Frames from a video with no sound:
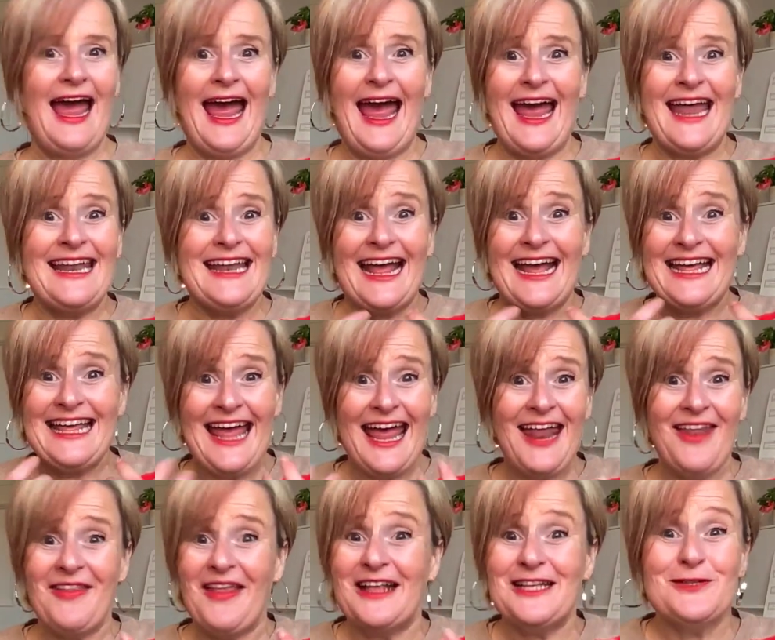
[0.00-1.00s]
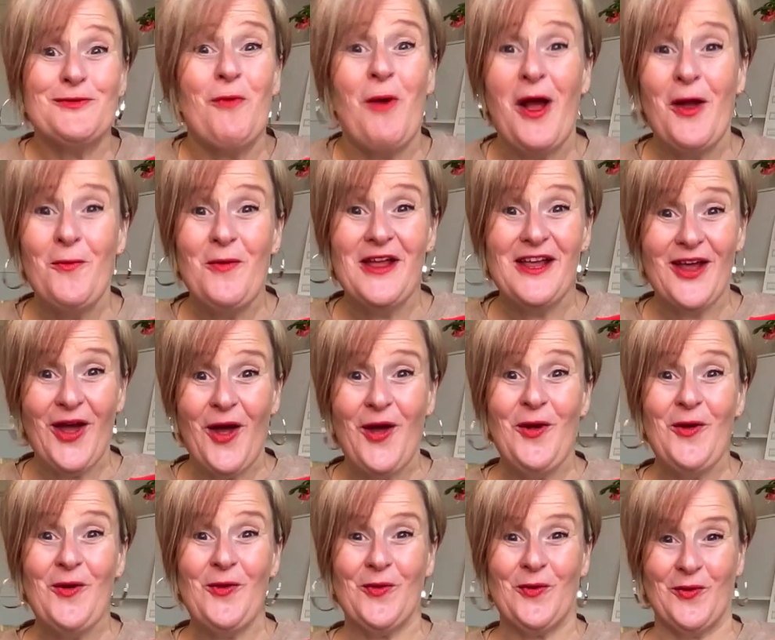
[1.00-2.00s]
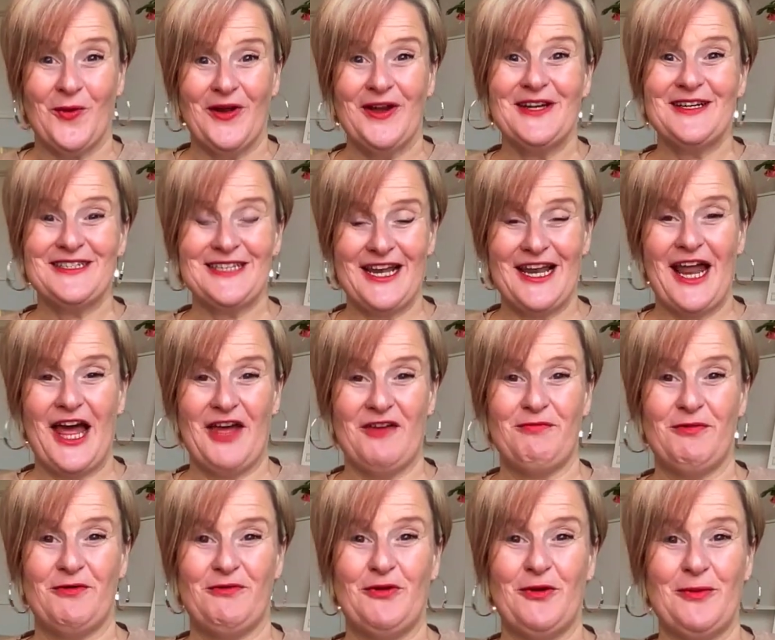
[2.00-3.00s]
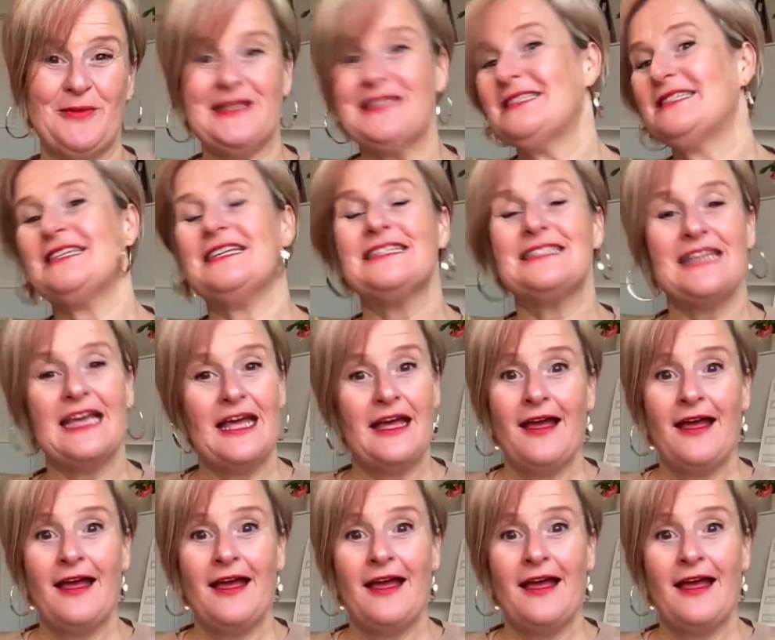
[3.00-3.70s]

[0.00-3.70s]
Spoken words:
And again, that's why we go to live performances.